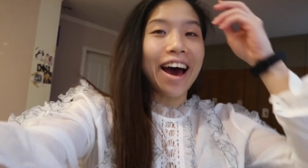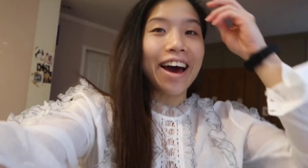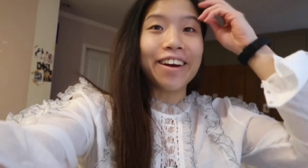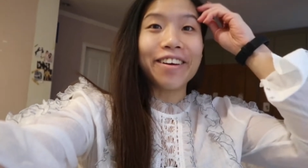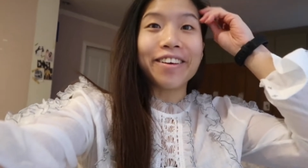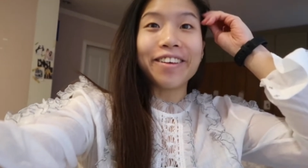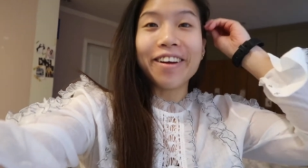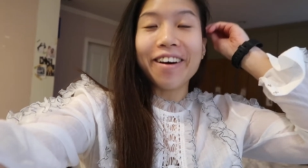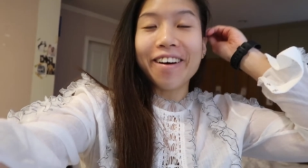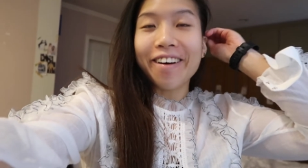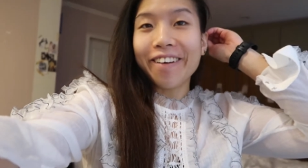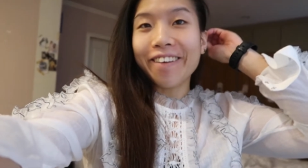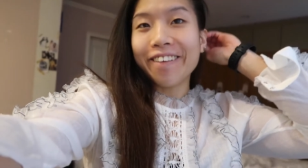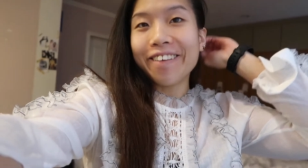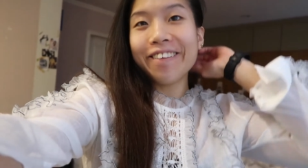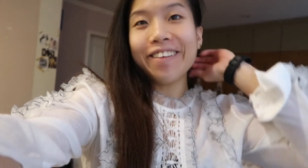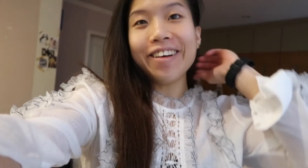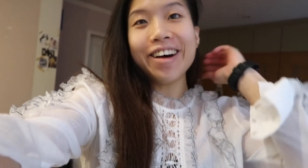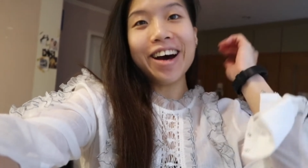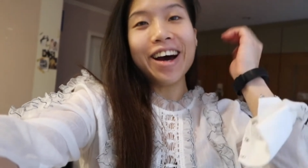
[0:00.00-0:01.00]
I don't
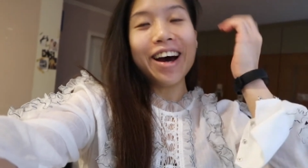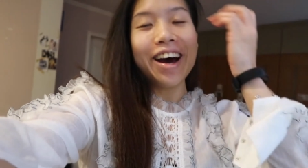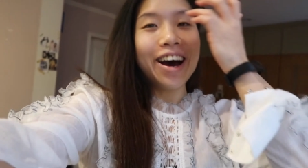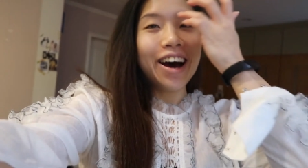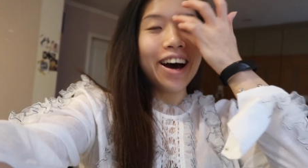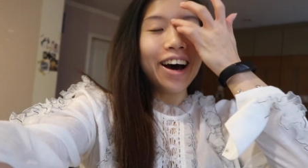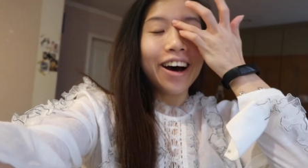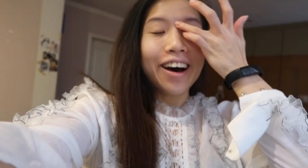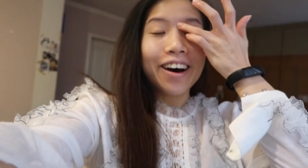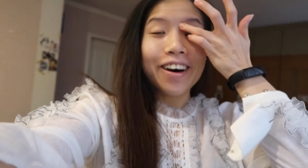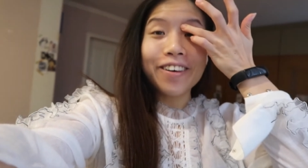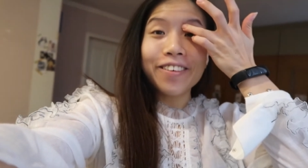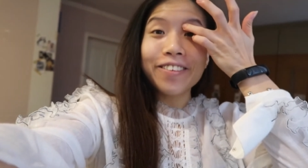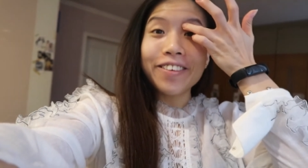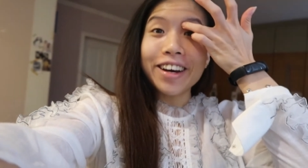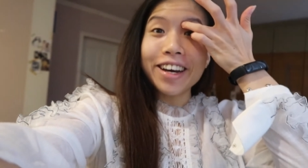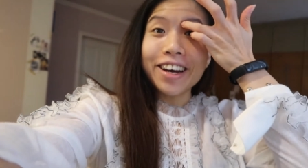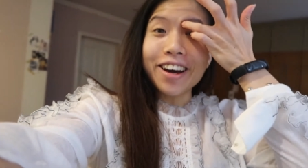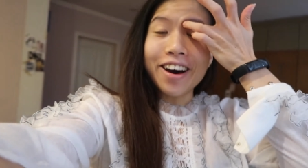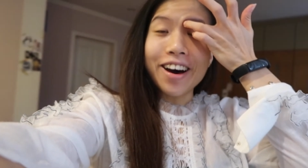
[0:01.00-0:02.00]
know Oh
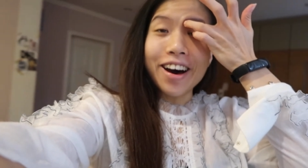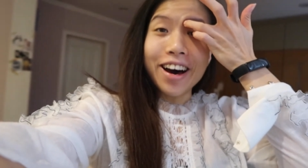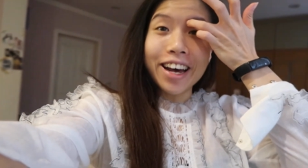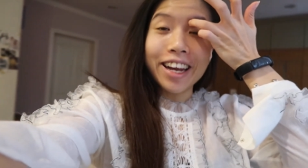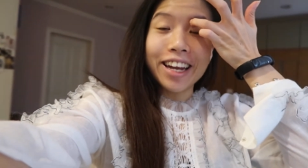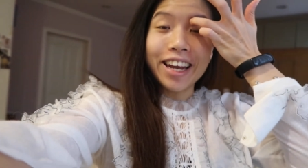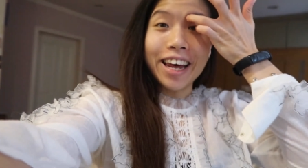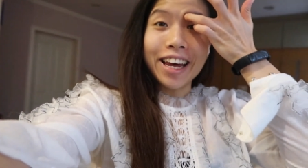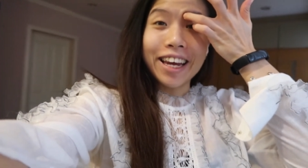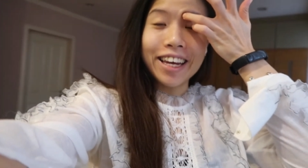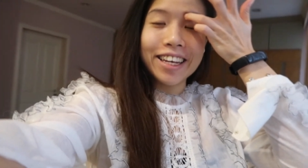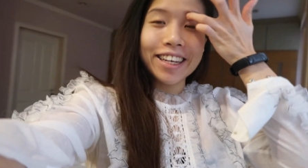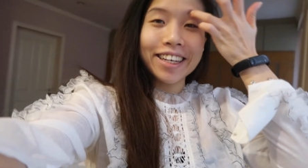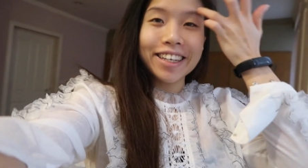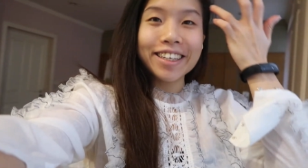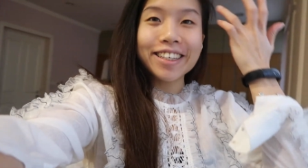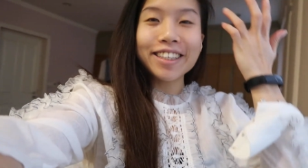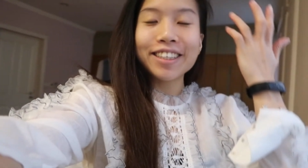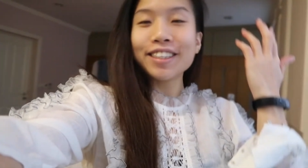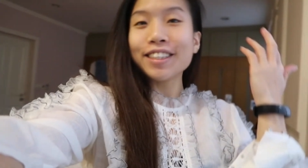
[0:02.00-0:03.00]
my god, like,
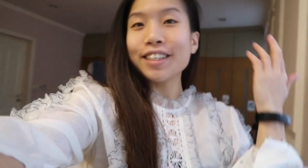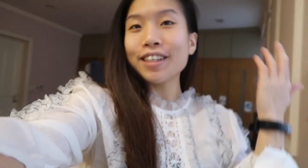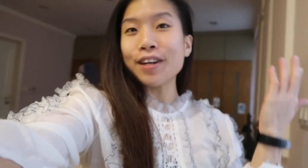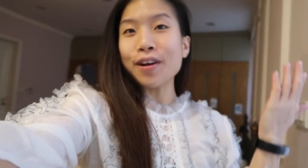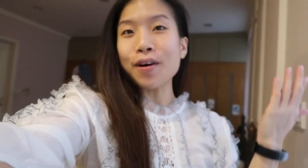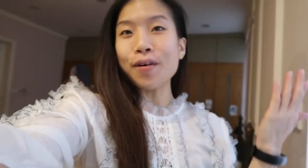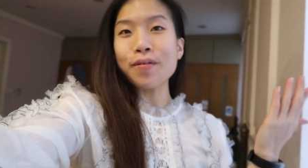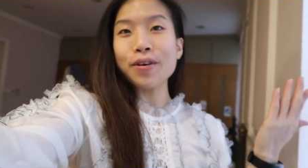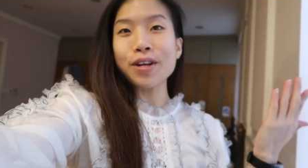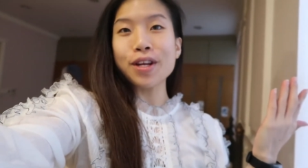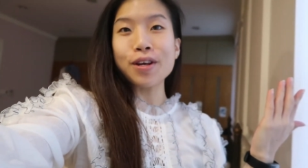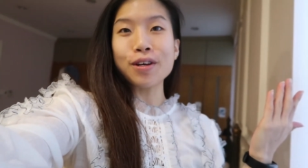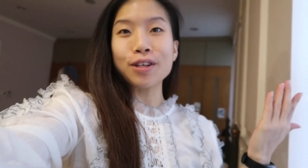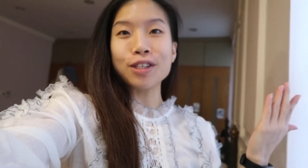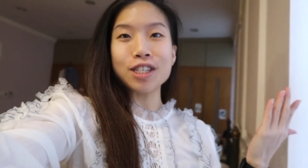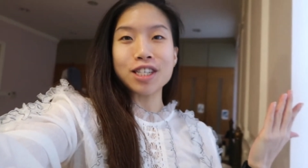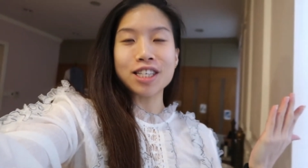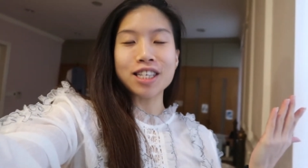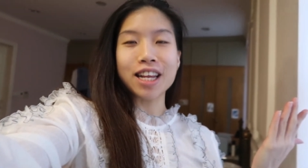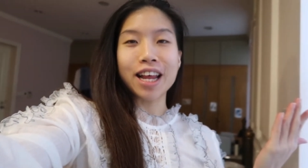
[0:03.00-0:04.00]
you know when you
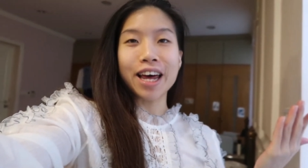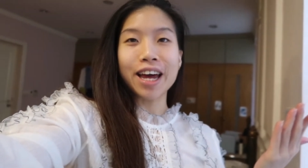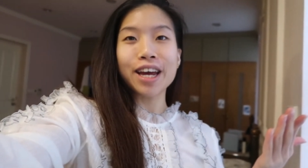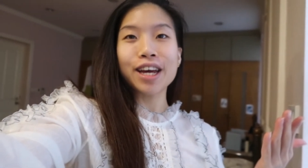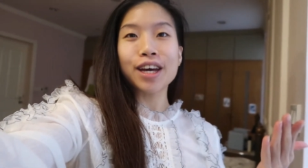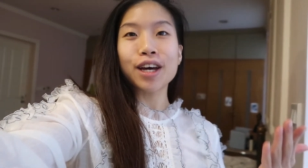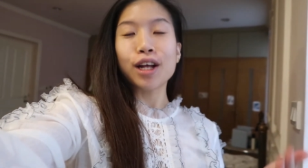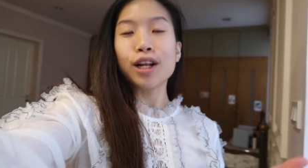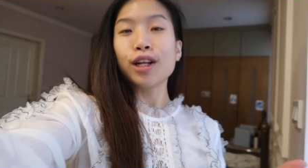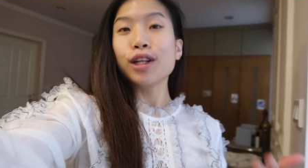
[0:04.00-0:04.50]
just like